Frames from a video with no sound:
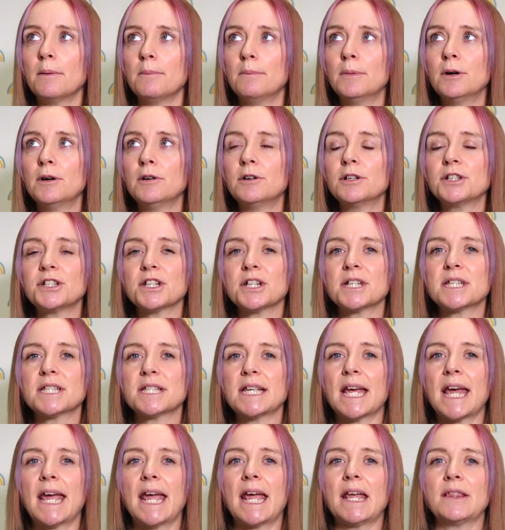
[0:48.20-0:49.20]
more just
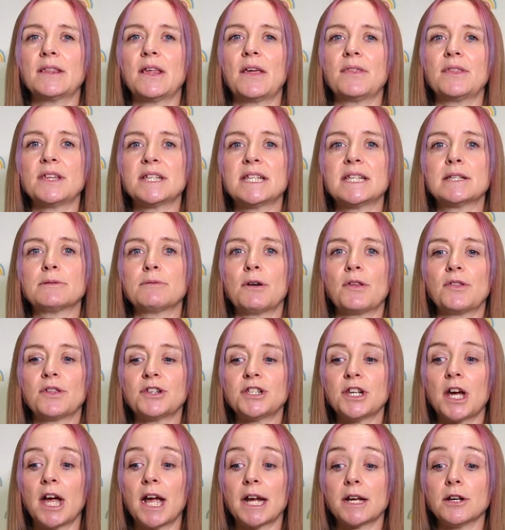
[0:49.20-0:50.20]
saying that this is what the
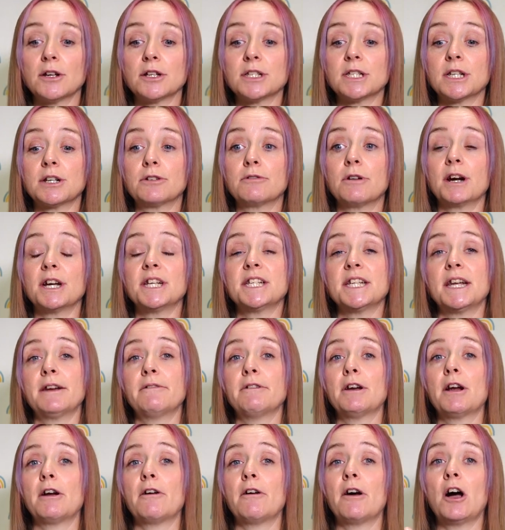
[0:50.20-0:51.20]
diagnostic
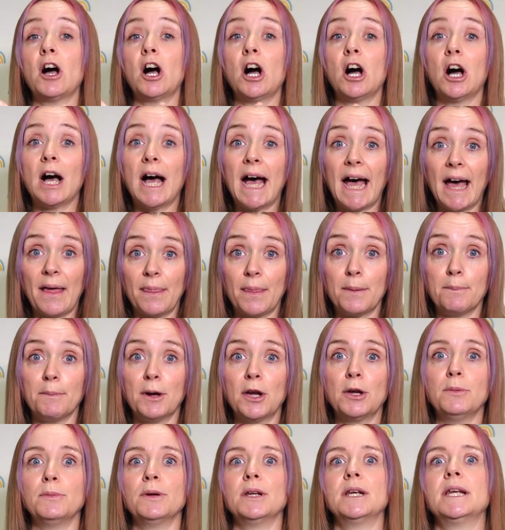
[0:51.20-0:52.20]
criteria are at the
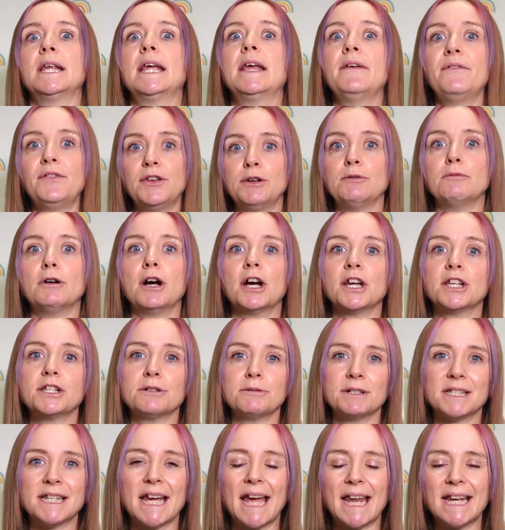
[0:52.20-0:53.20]
moment if you were
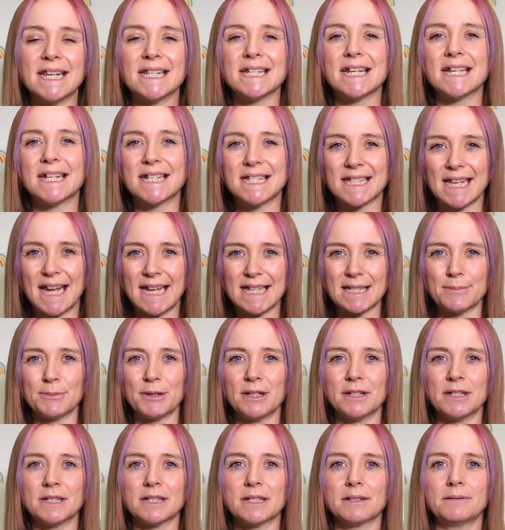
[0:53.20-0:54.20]
to attend an
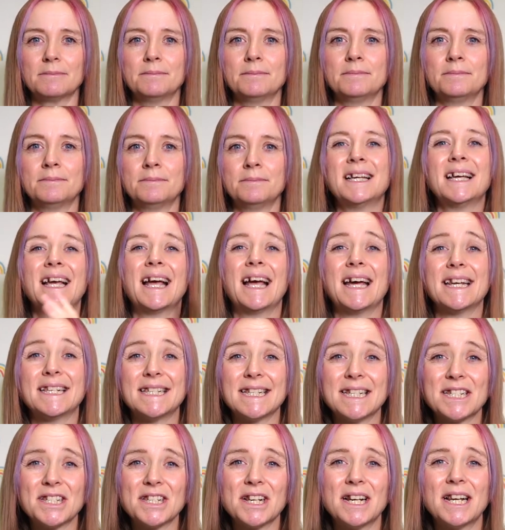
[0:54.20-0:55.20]
assessment.
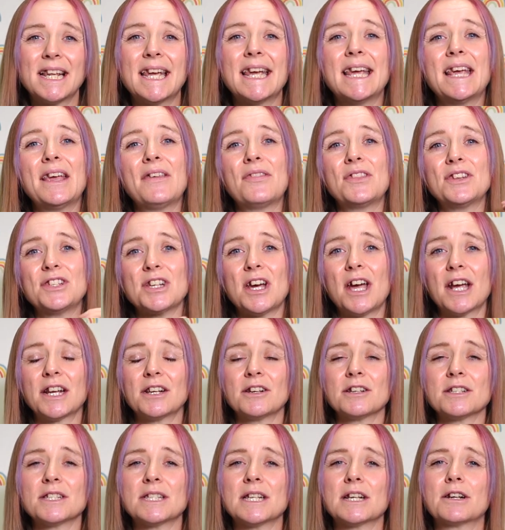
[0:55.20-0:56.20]
Additionally, the
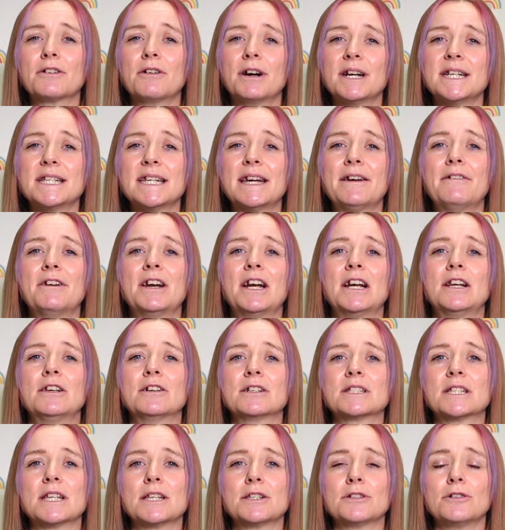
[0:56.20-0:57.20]
diagnostic criteria
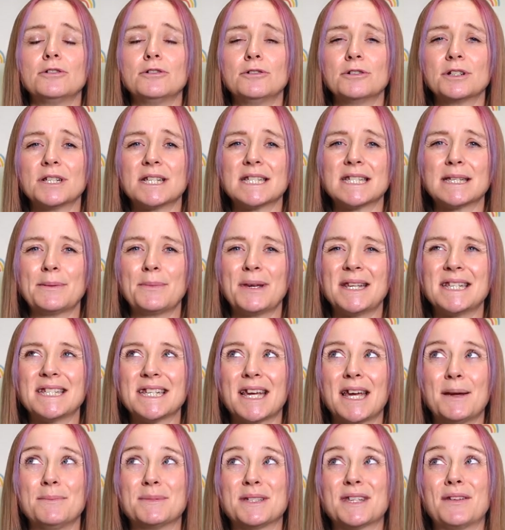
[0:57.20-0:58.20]
looks at autism in
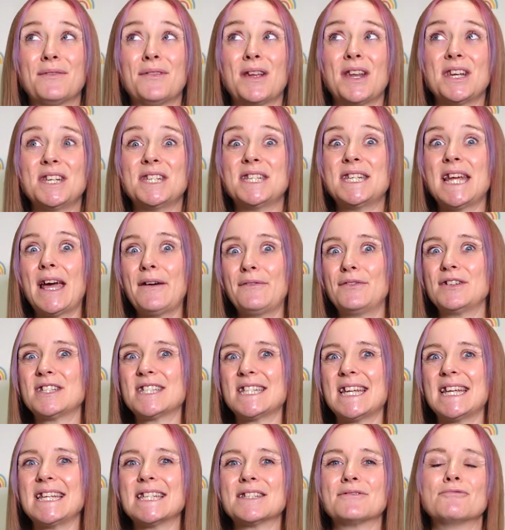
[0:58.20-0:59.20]
terms of
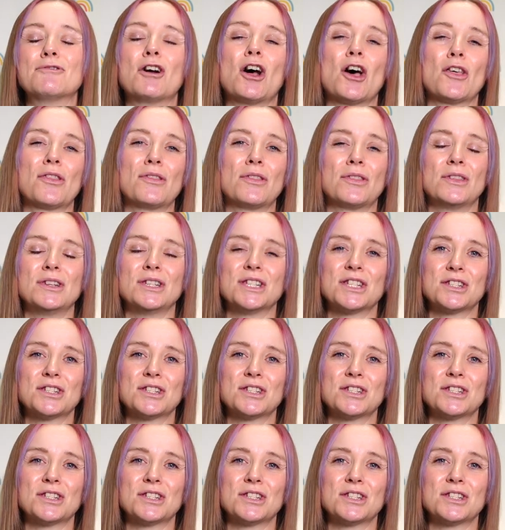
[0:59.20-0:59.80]
deficits rather than